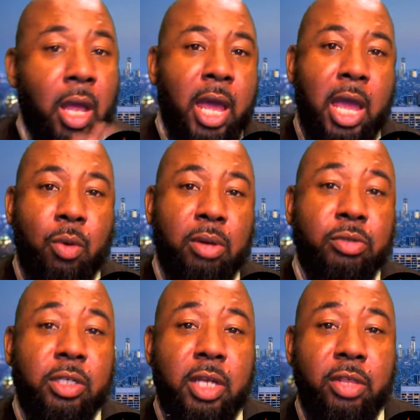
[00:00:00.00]
Hey,
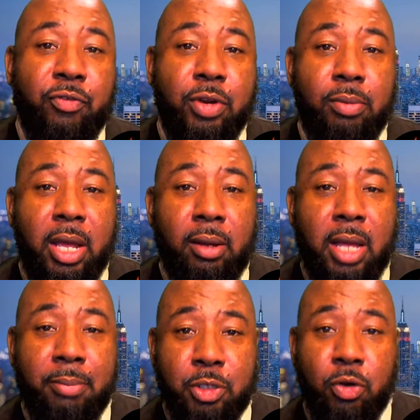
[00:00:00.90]
welcome to another
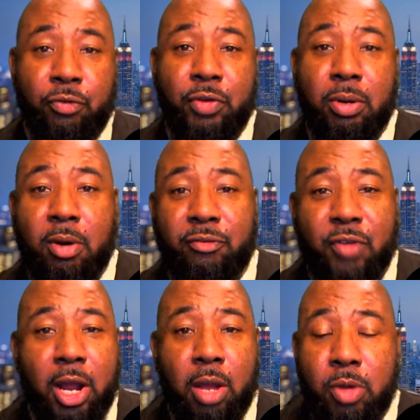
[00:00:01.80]
episode of Freedom on
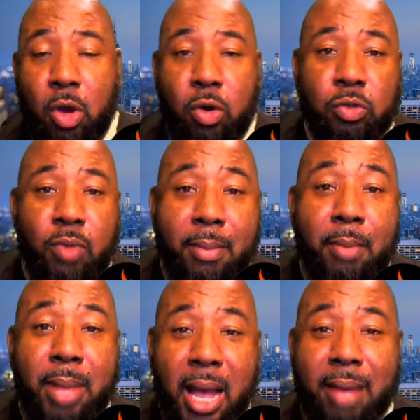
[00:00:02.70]
Fire. I'm your host,
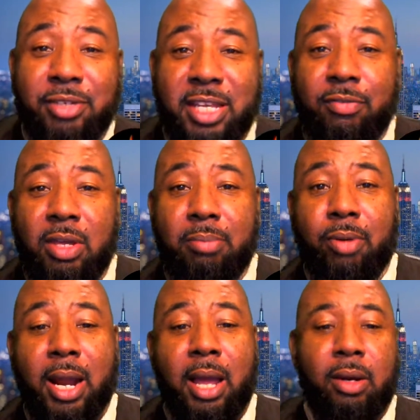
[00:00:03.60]
Robert Bob TV
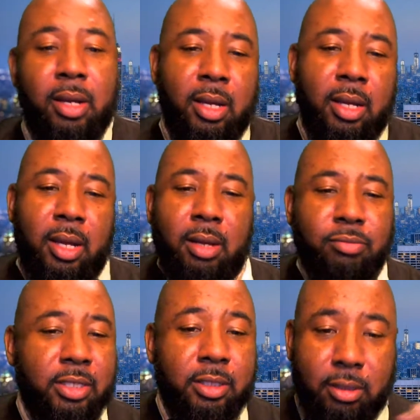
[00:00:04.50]
Brown.
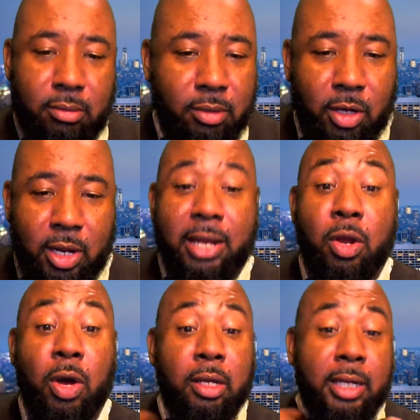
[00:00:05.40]
I'm just, I
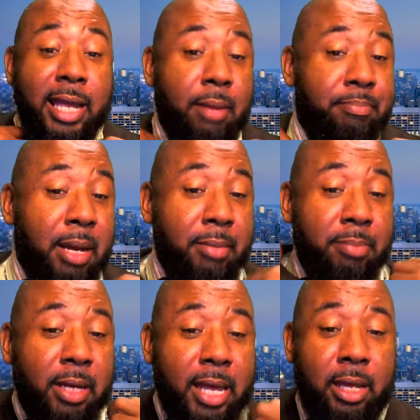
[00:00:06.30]
know I look kind of bummy,
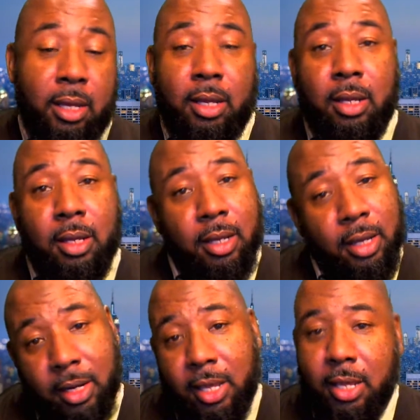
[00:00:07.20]
but hey,
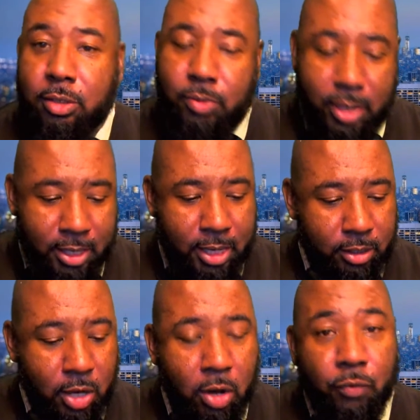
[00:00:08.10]
it is what it
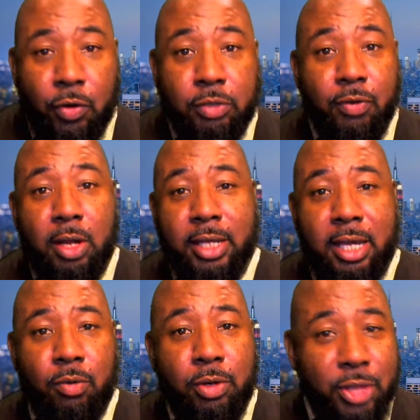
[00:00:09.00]
is. First of all,
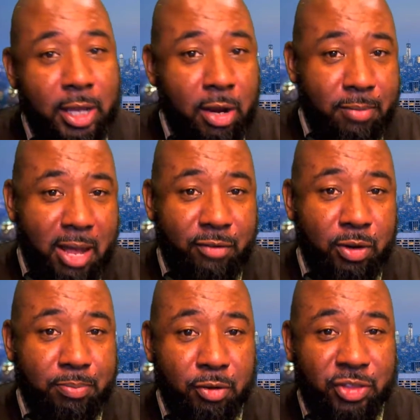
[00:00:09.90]
again, I want to thank everybody
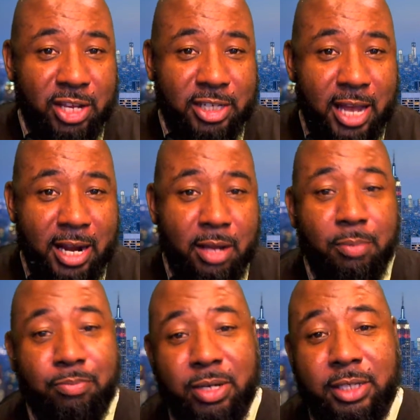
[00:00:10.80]
for the birthday shout out.
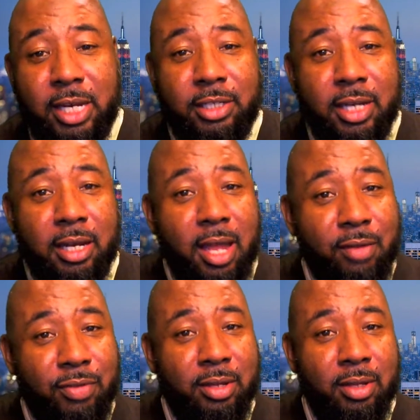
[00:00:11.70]
I appreciate you. I
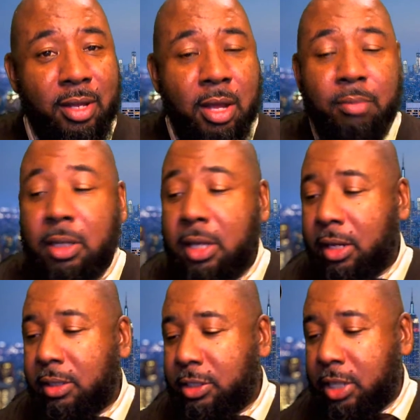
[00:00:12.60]
love you. But
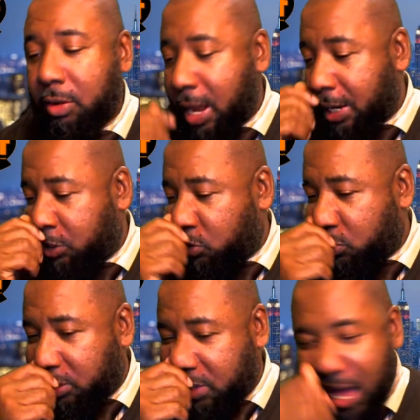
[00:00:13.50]
look, let's get right
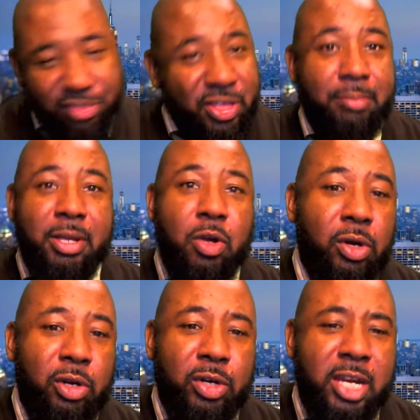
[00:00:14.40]
into it. A lot of things been
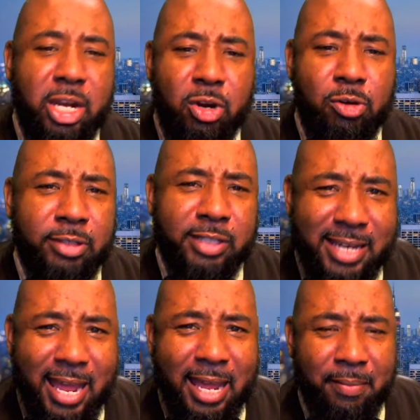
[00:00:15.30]
going on in the news
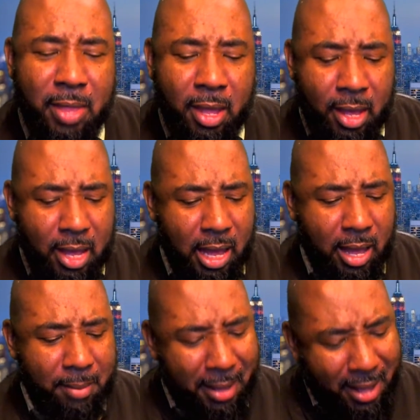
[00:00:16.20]
today.
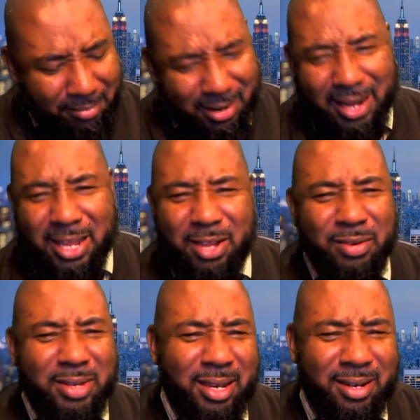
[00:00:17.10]
I'm not even
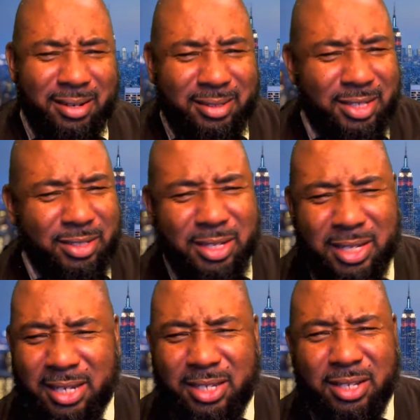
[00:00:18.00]
going to get into the
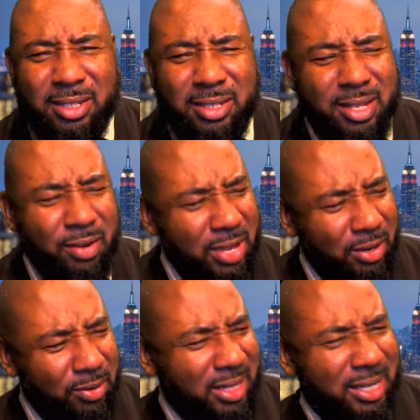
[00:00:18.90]
details of stuff.
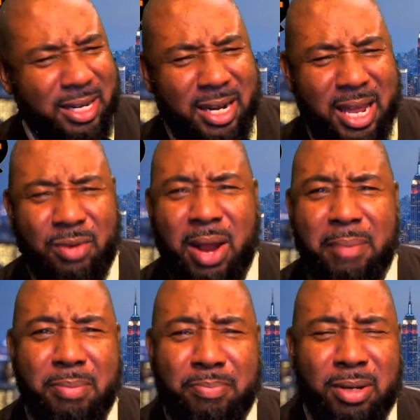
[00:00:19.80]
Hillary Clinton and that
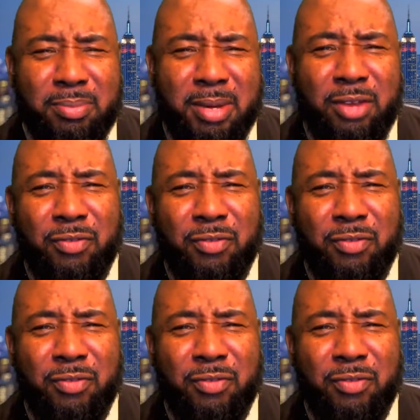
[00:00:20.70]
crappy book, man.